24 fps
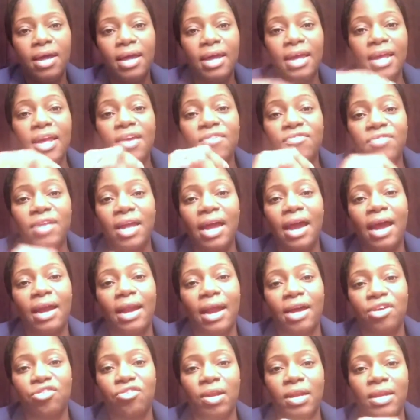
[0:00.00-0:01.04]
if they had
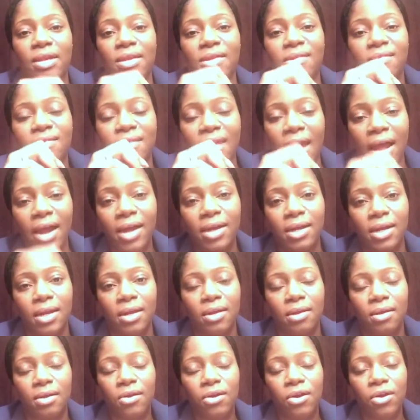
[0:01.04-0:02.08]
actually
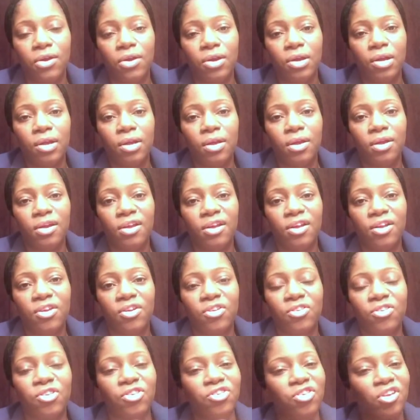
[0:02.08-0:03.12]
decided
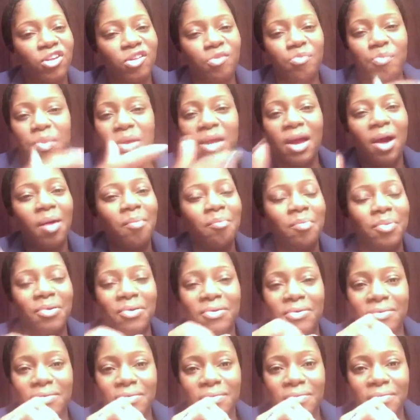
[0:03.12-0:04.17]
to just be humble.
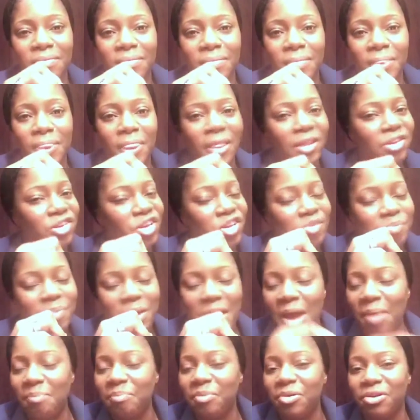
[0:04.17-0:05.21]
Just be
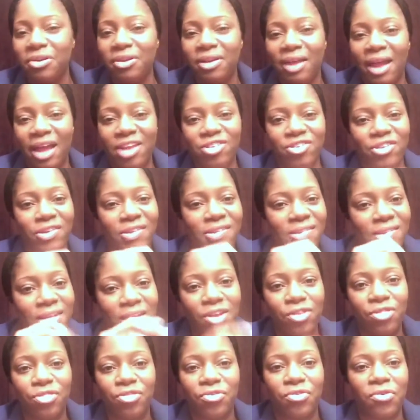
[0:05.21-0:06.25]
humble and just sit
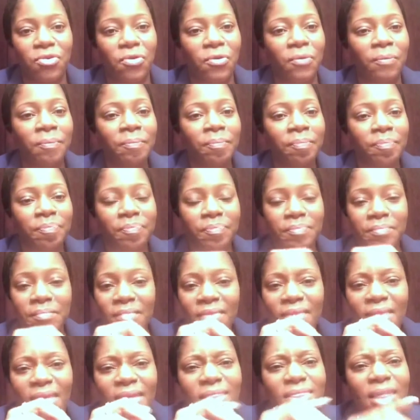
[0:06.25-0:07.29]
it through.
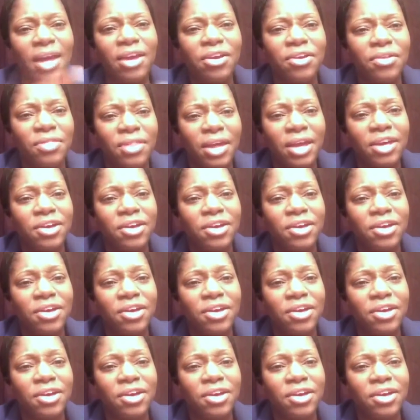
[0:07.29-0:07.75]
Thank you